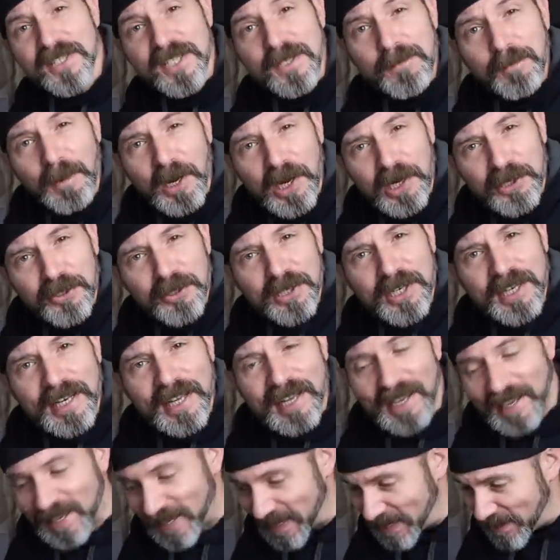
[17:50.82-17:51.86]
inspired you
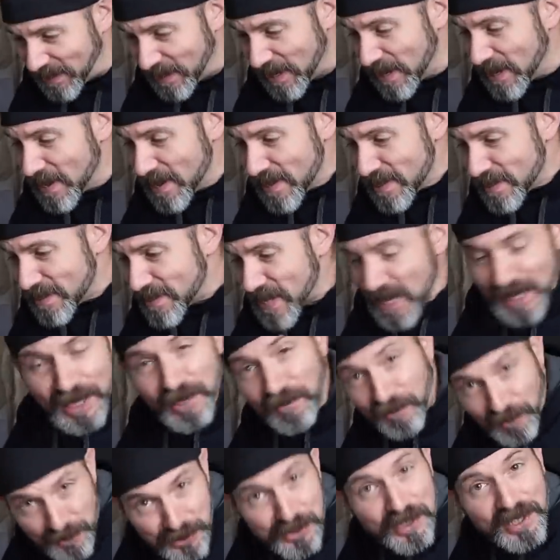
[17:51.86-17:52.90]
today and thank
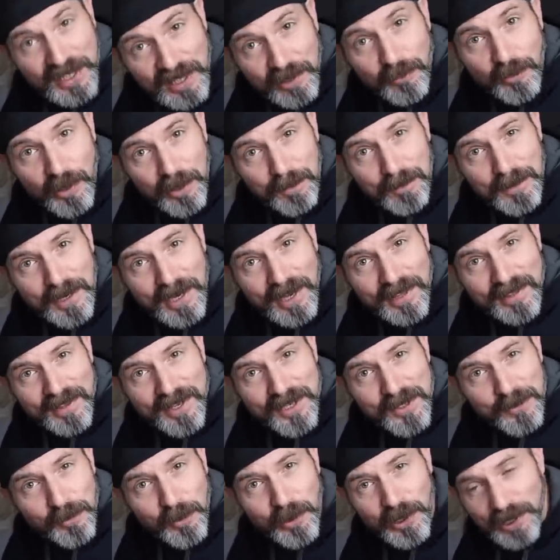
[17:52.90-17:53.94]
you for sticking with me on
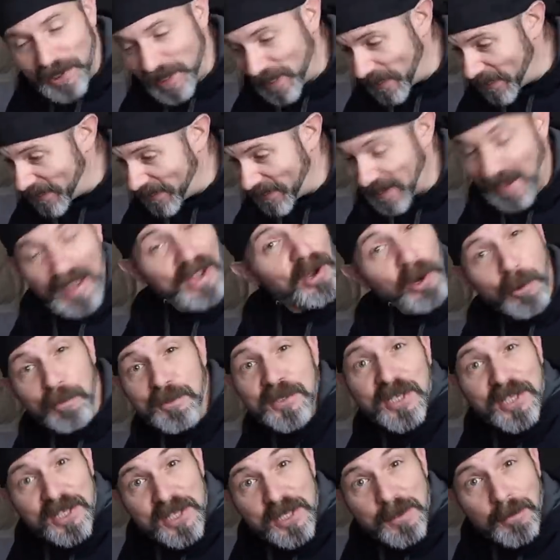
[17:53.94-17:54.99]
this one and I hope
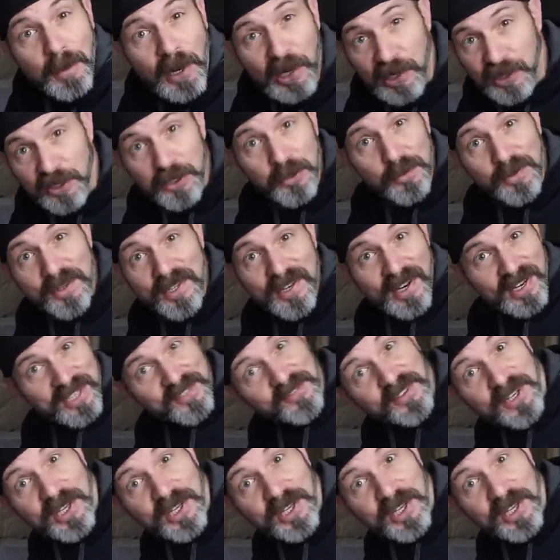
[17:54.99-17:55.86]
to inspire you in the next